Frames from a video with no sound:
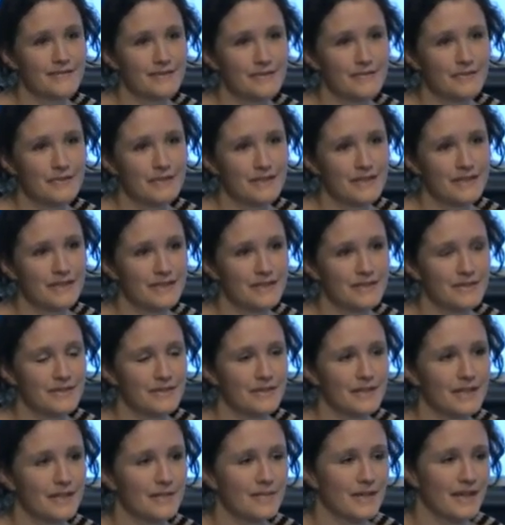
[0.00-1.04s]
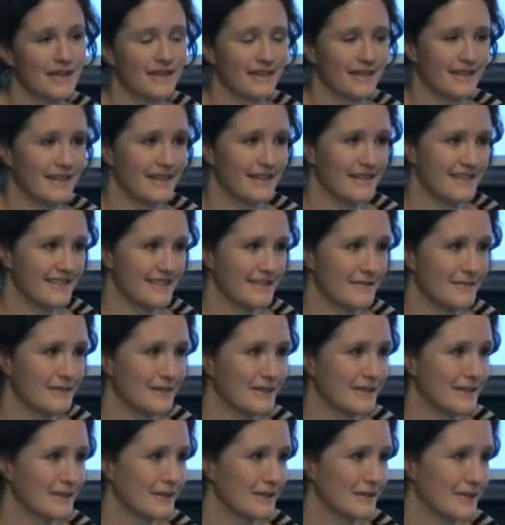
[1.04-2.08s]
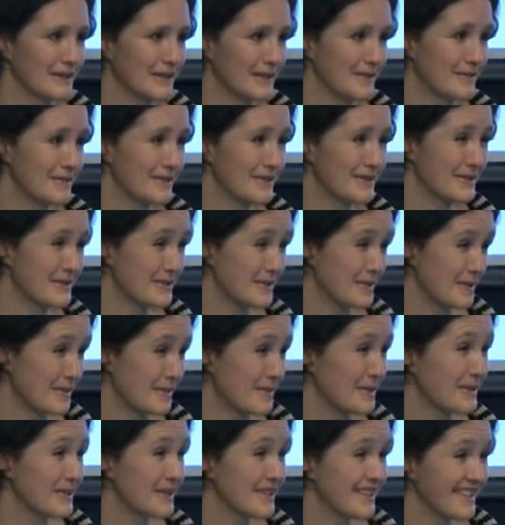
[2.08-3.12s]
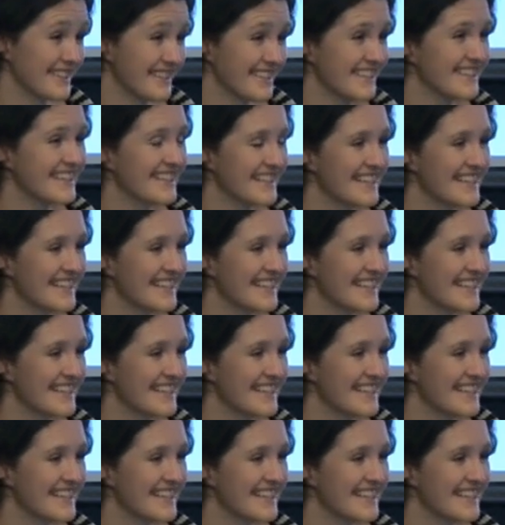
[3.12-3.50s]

and what are you doing about connecting with the local Aboriginal community?